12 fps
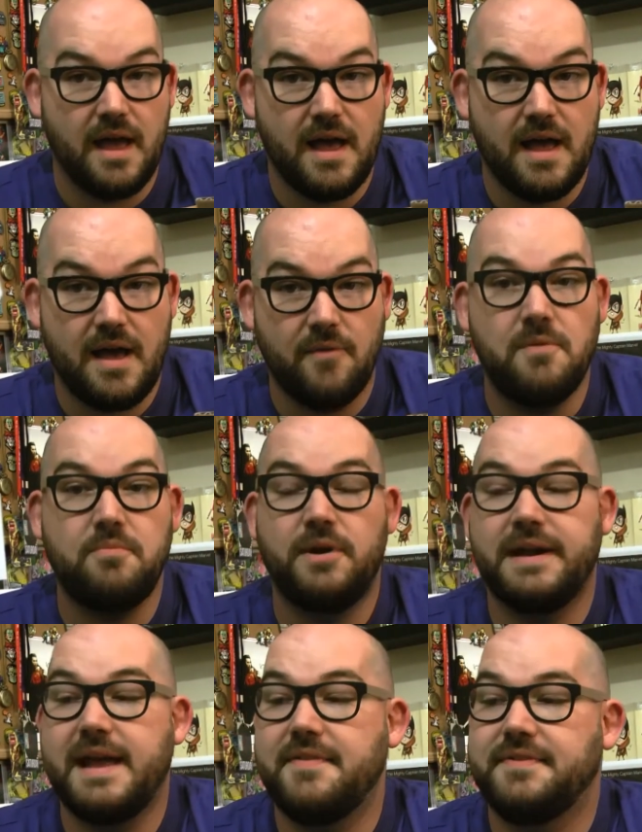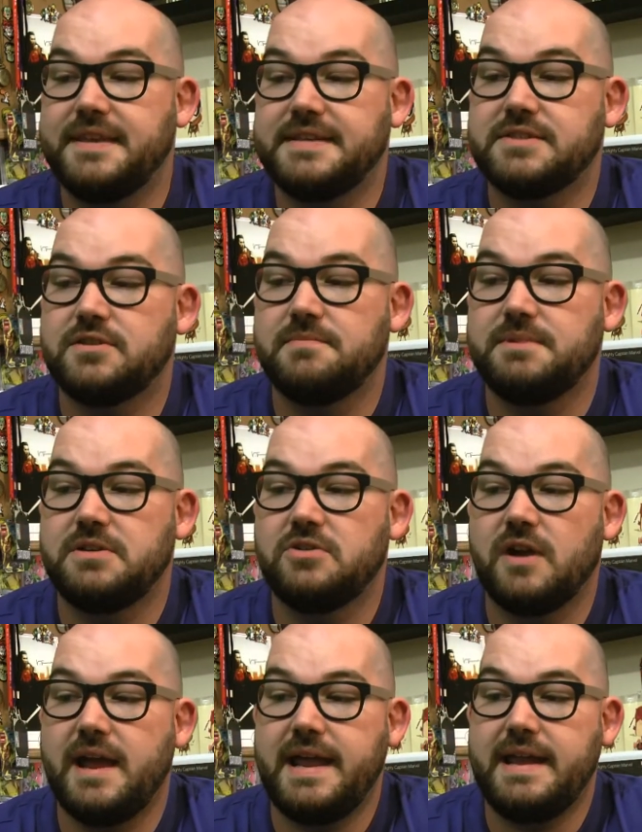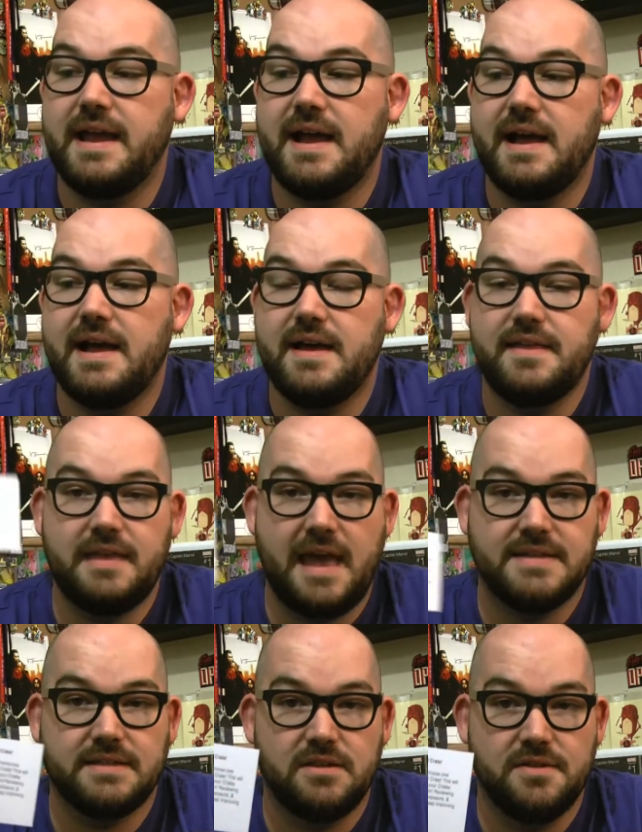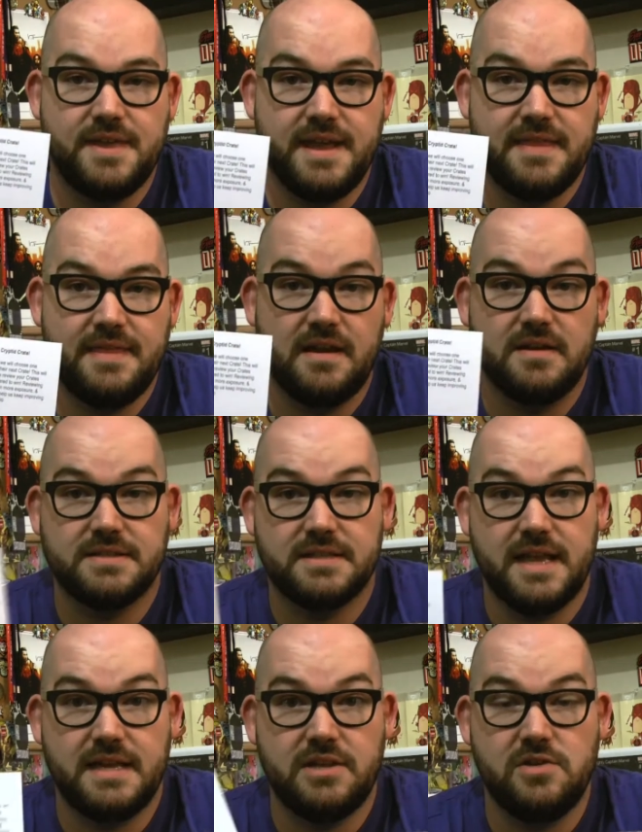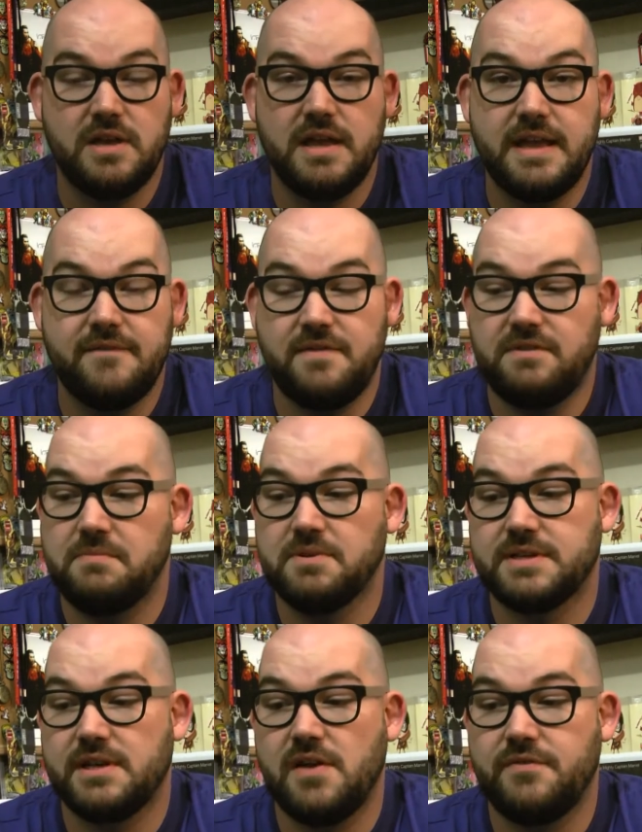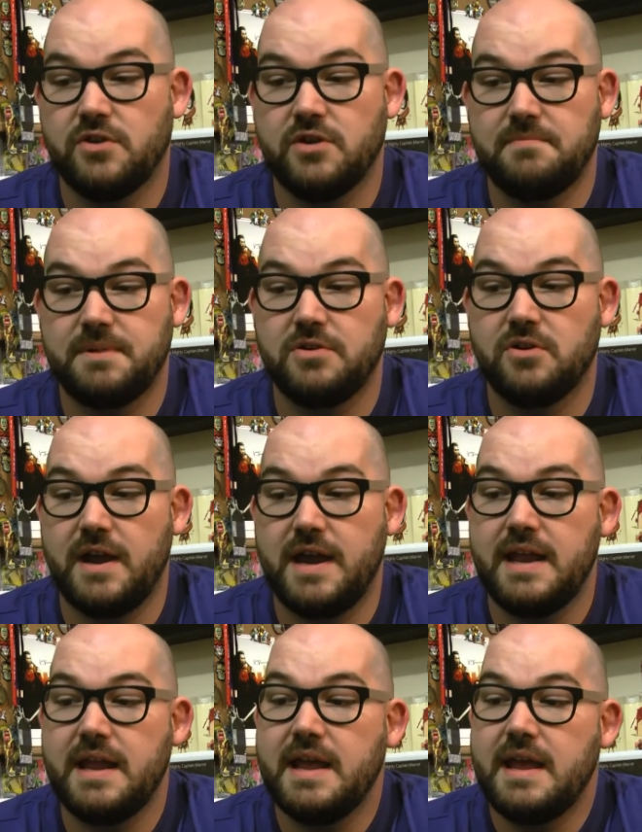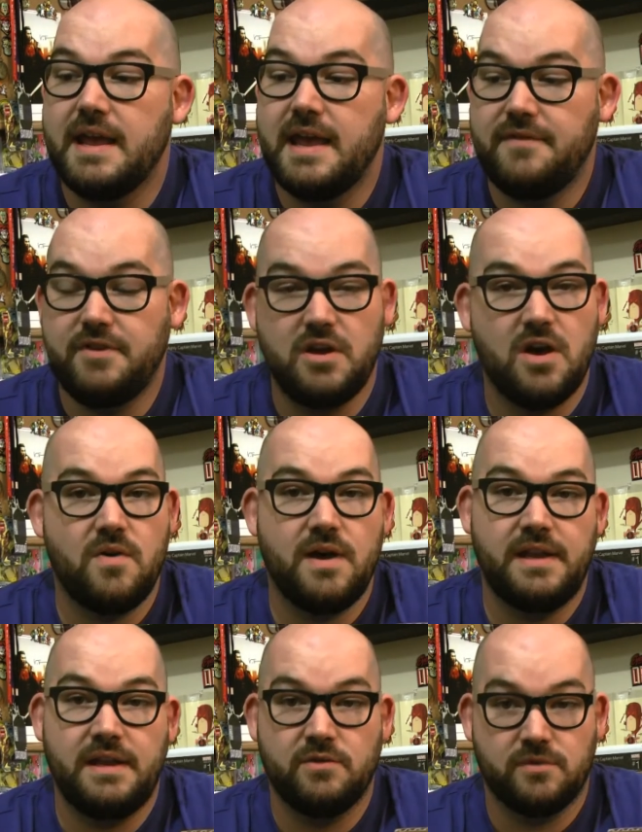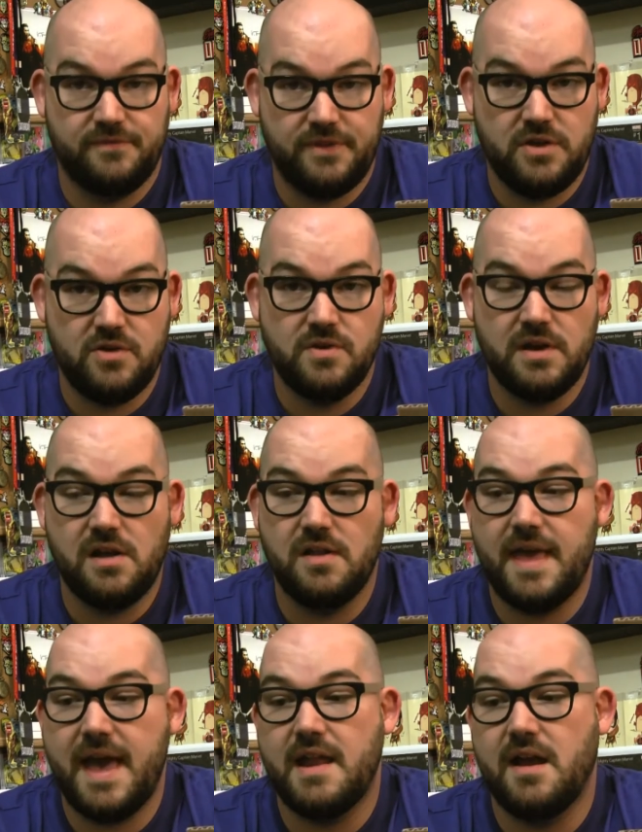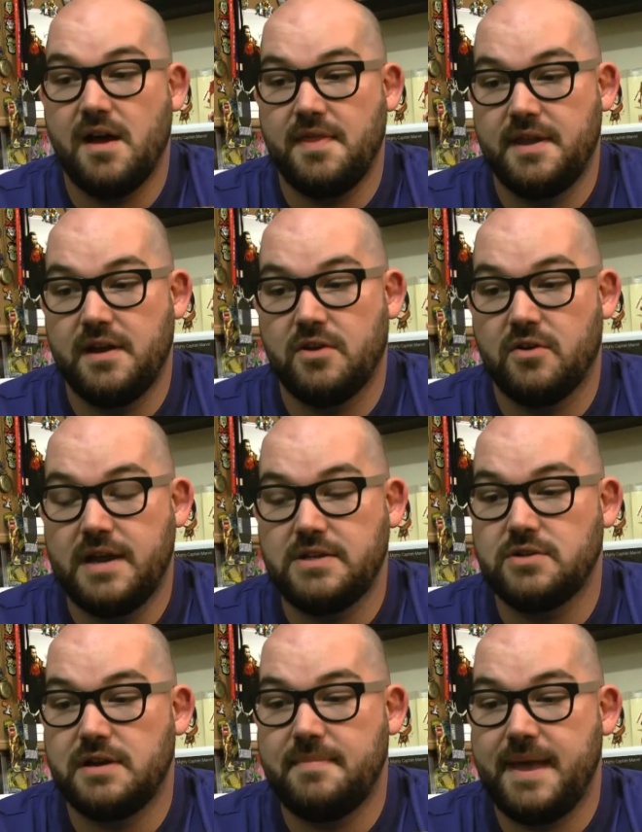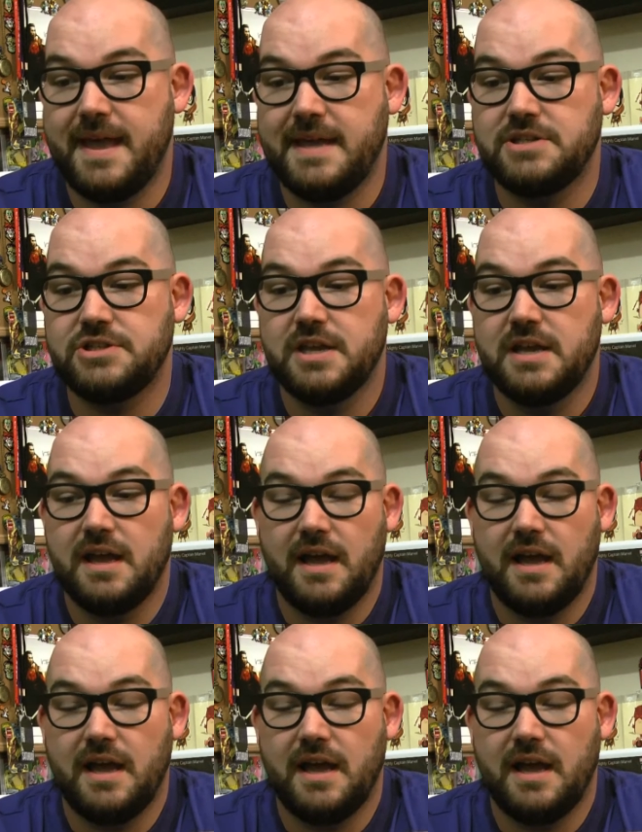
I will point out this Crytpid Crate has a little thing in there. It's like you can get 50% off your Crytpid Crate if you go in and review it all that on their Crate Joy page.